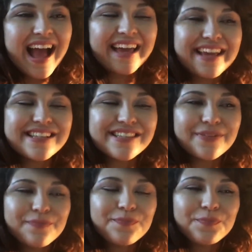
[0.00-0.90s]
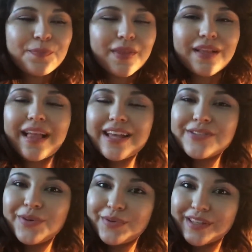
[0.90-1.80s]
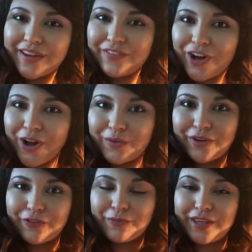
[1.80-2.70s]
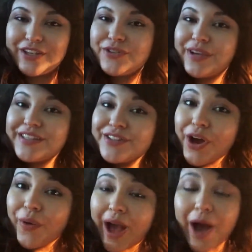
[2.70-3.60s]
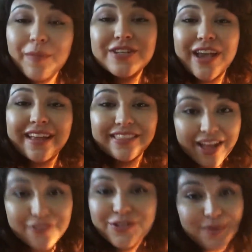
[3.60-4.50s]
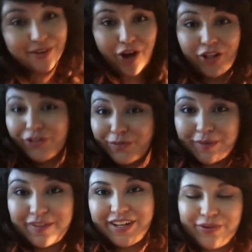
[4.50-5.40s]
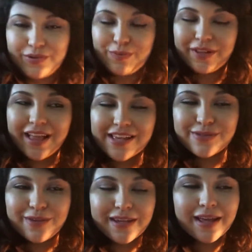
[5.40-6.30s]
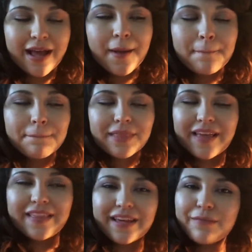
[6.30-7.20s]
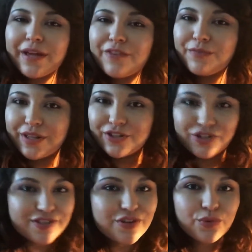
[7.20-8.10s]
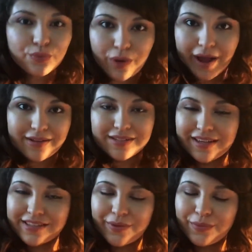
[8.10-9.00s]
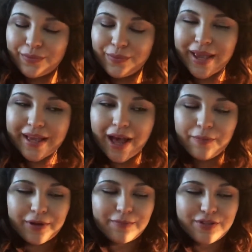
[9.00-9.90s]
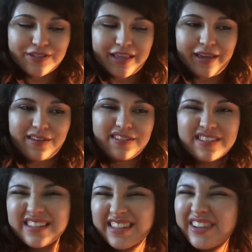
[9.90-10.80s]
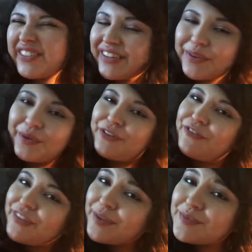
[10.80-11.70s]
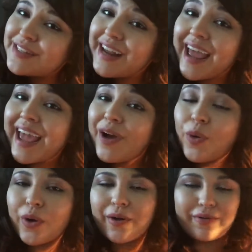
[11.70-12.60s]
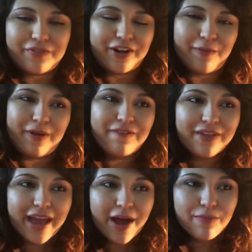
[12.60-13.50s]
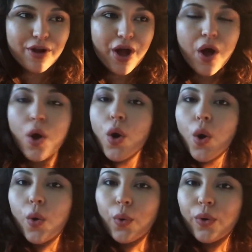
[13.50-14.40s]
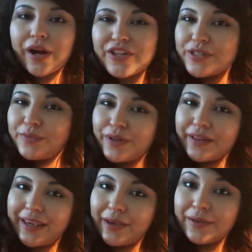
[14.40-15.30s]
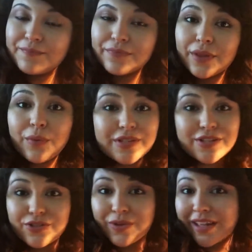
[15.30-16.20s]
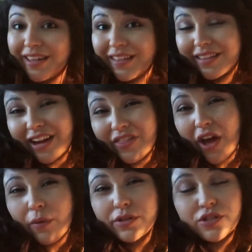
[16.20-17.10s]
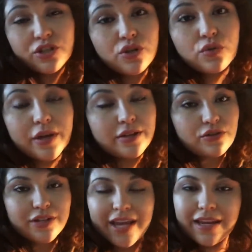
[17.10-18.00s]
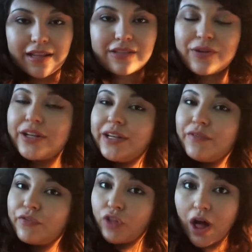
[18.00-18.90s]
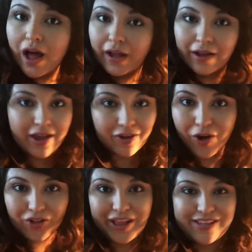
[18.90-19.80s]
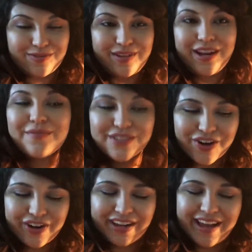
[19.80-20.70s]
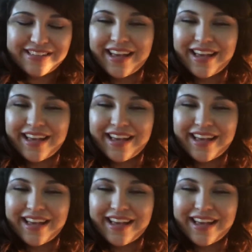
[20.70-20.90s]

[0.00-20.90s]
I guess last week was kind of an odd week for me because you guys know how much I love doing all of my videos, but last week I think I might have been just in a rut because I would wake up and I'm just like, I don't really want to film today, or I would figure out my camera, or I just really wasn't doing anything that I thought was too entertaining. So I didn't vlog at all last week. I'm sorry, guys.